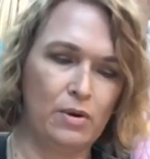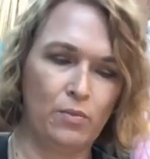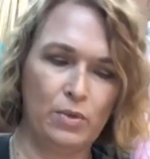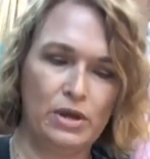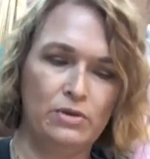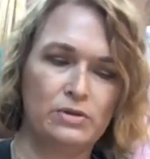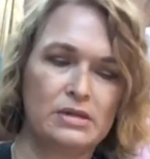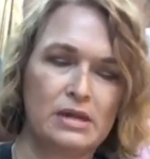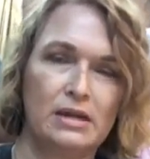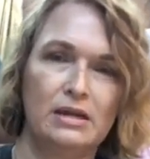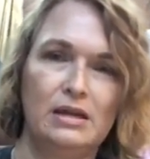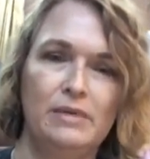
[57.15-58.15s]
We used
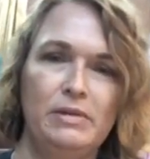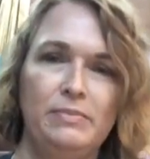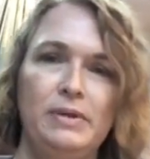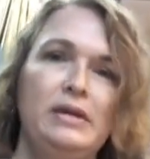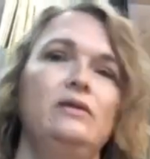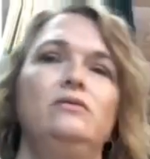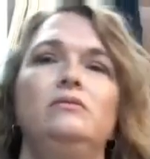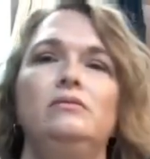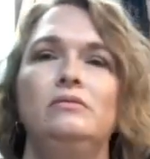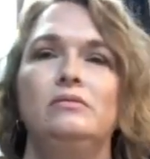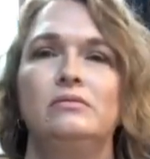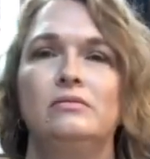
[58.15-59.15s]
lemon peel.
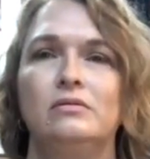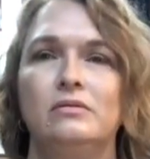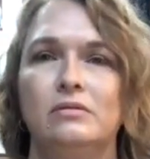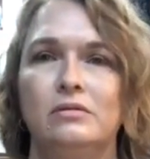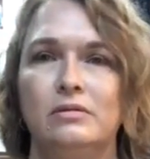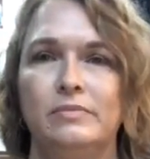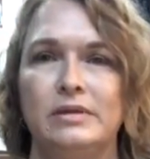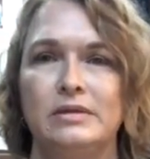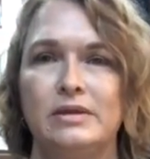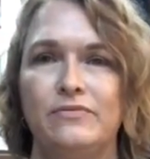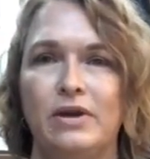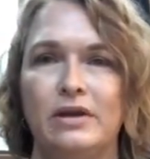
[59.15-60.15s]
Let me
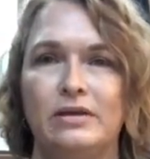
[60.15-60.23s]
see if I can get